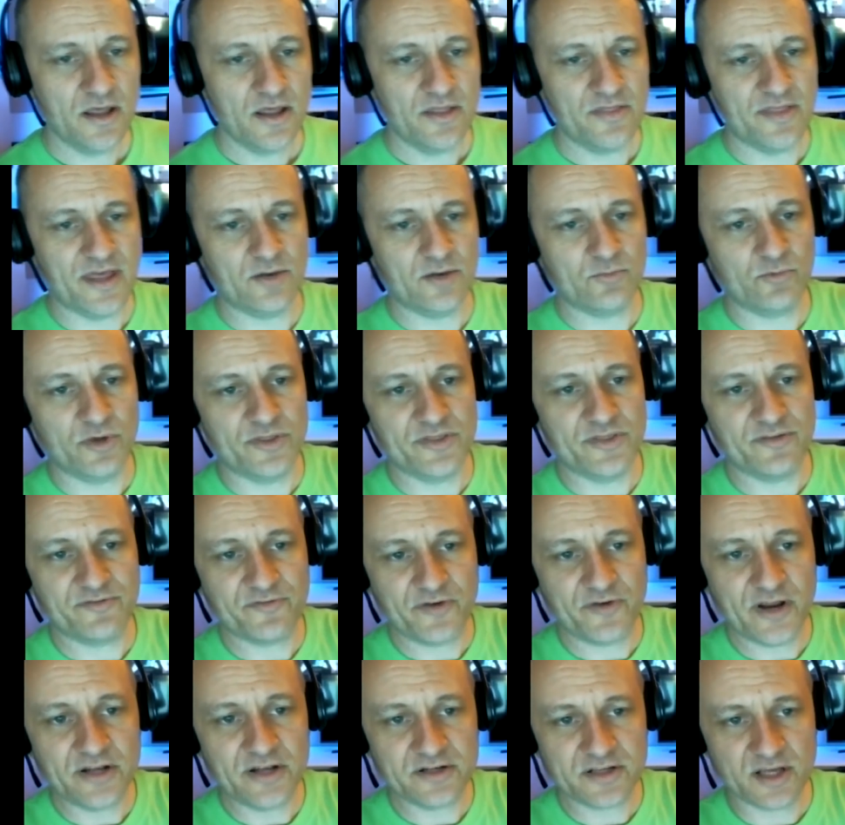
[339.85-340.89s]
then when the
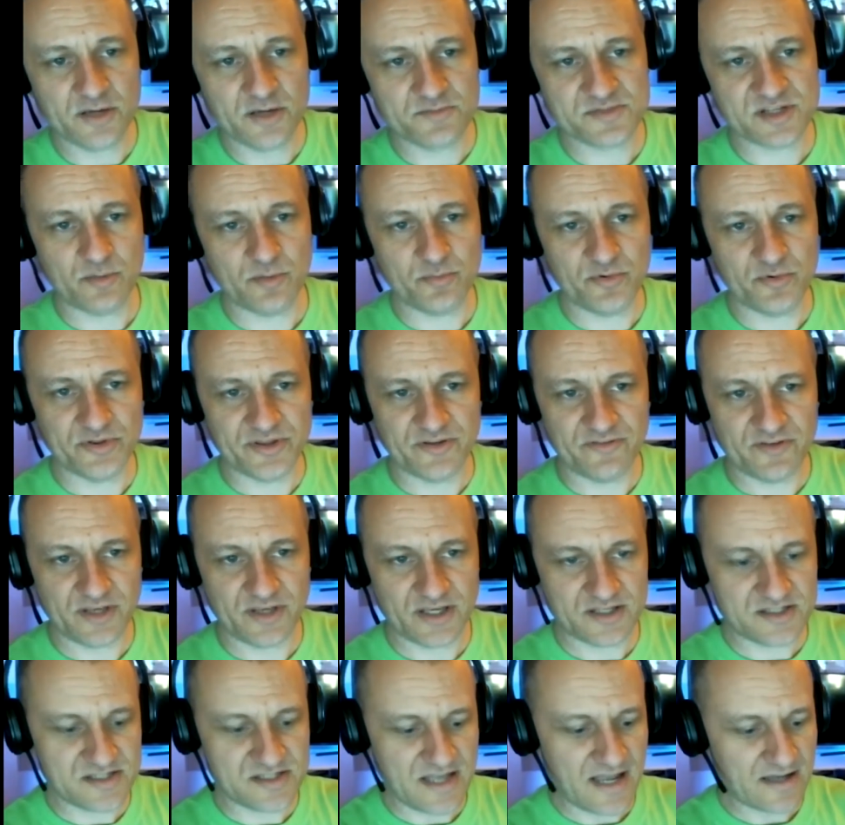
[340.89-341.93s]
friend comes up with the
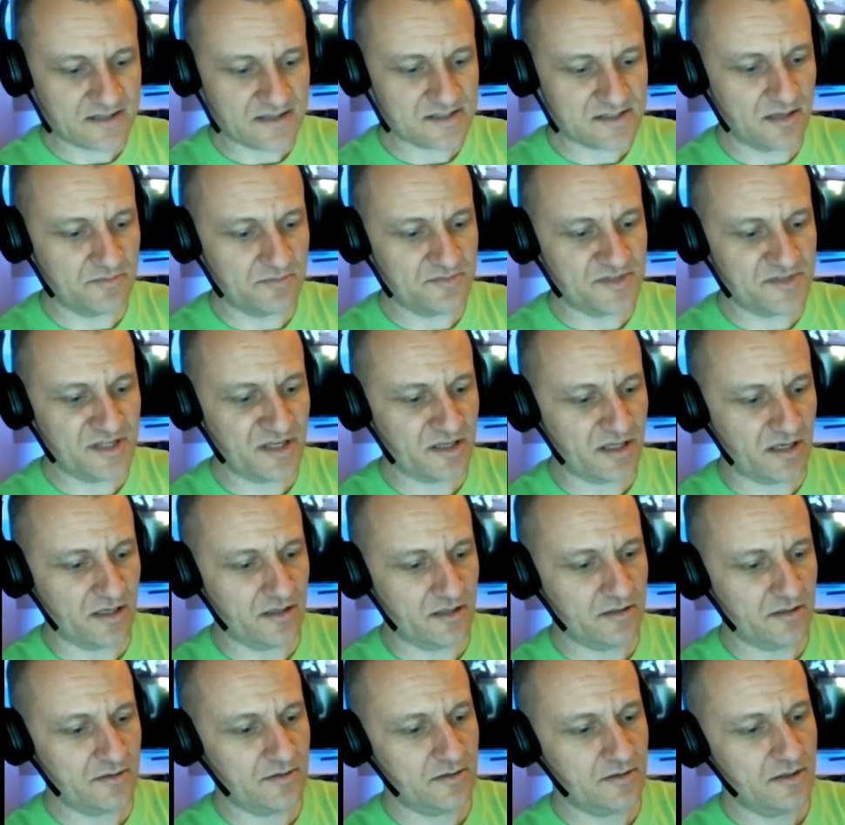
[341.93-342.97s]
exact same
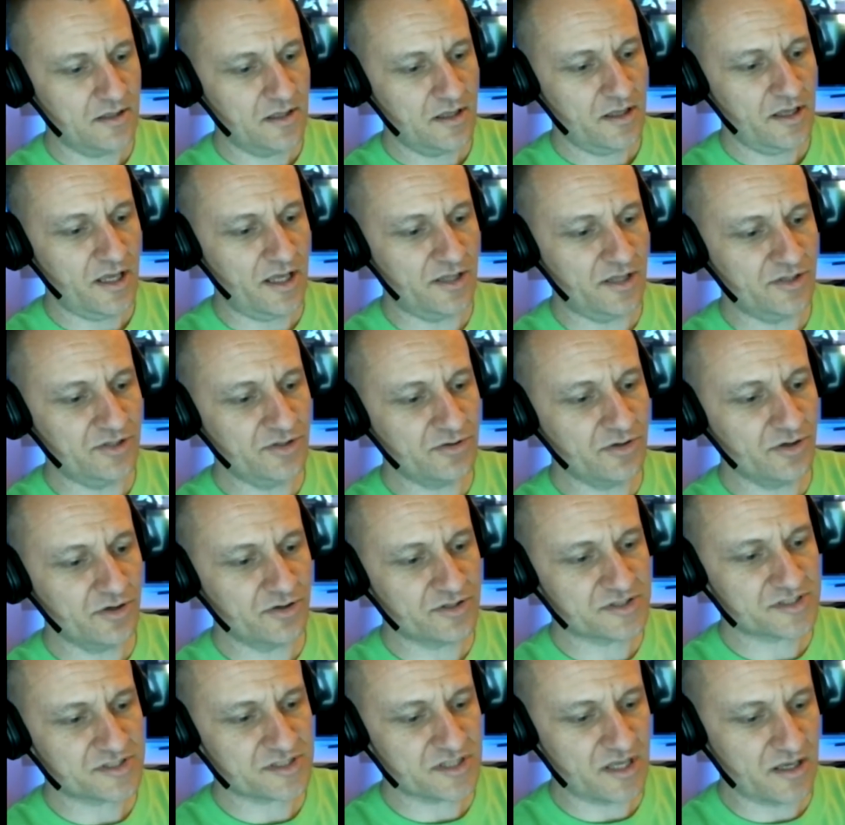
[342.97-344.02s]
ticket and you go
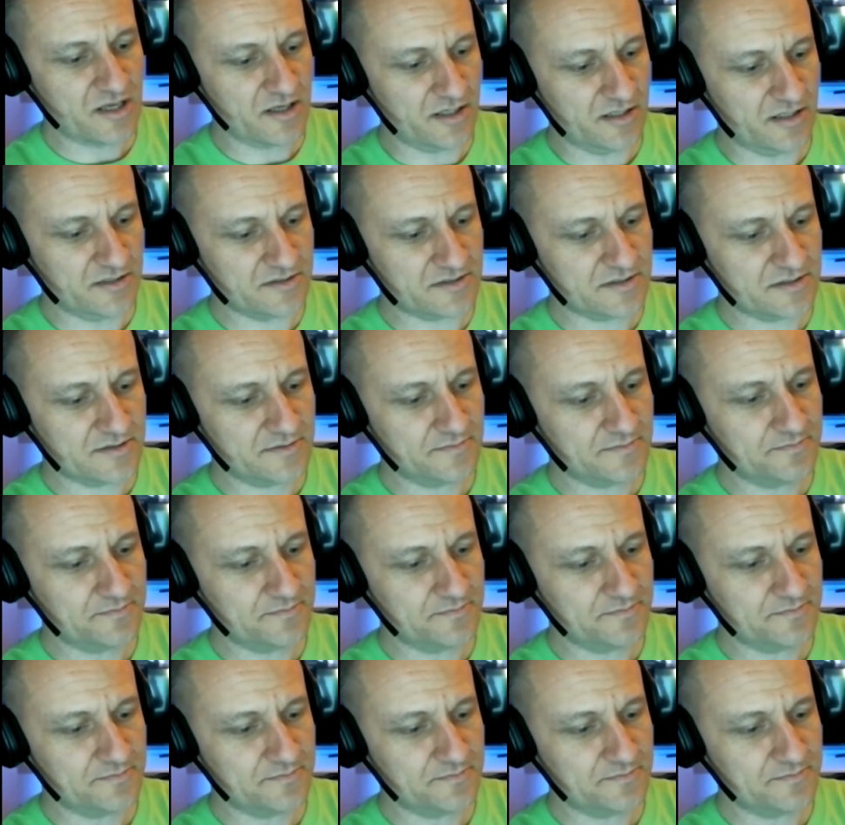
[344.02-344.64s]
to scan it,